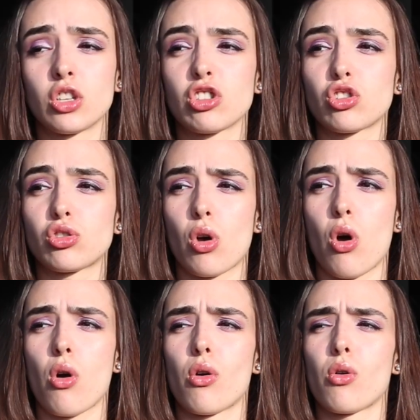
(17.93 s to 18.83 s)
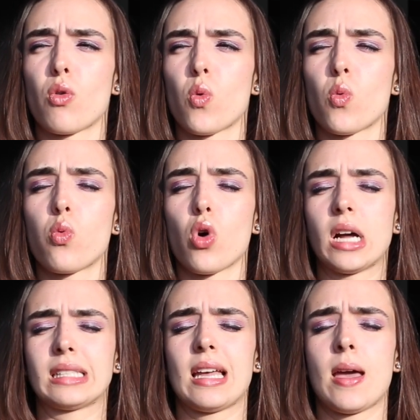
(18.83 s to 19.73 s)
So
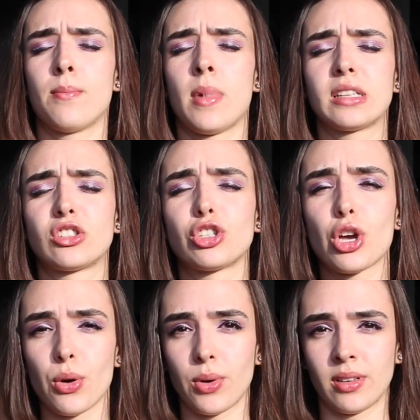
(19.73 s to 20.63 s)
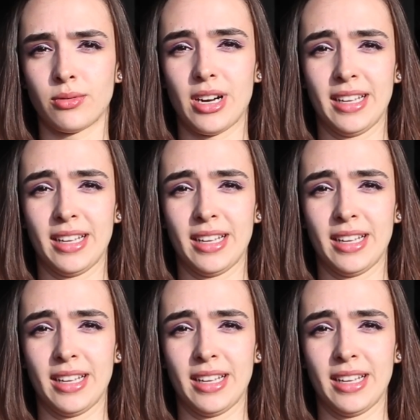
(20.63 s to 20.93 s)
what am I doing right